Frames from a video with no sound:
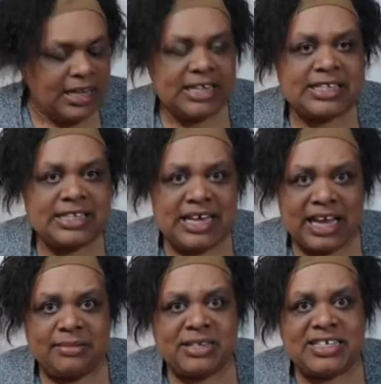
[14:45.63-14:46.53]
It's
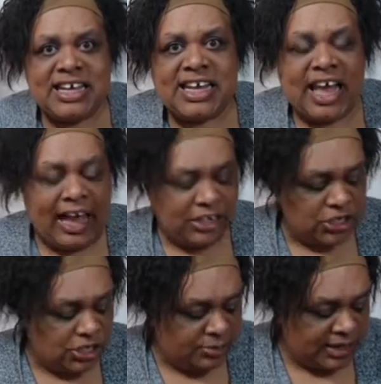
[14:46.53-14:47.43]
time to take
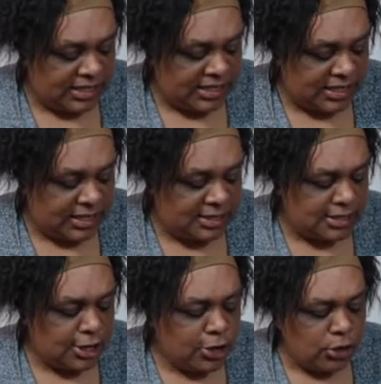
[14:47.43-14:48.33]
action,
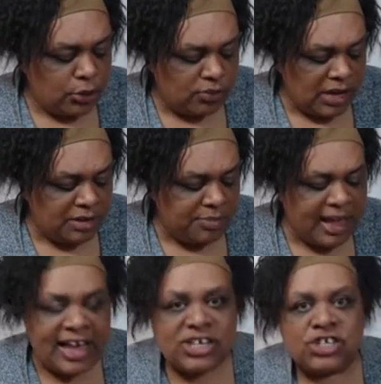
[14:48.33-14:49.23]
Pisceans. Great
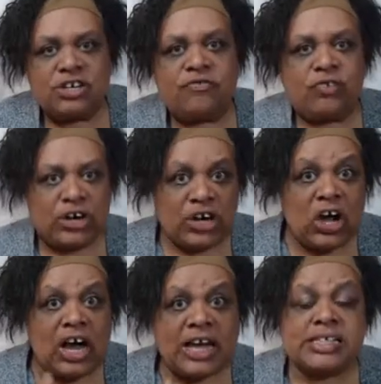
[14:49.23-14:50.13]
passion for a
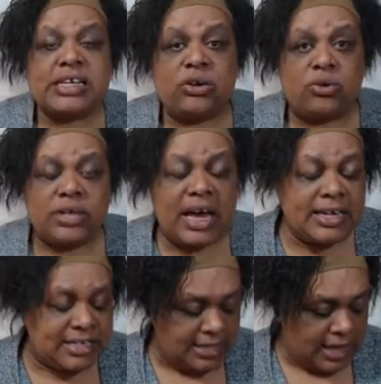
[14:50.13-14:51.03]
cause. And hold
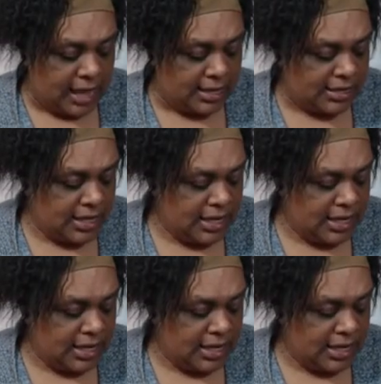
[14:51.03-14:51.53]
on to that.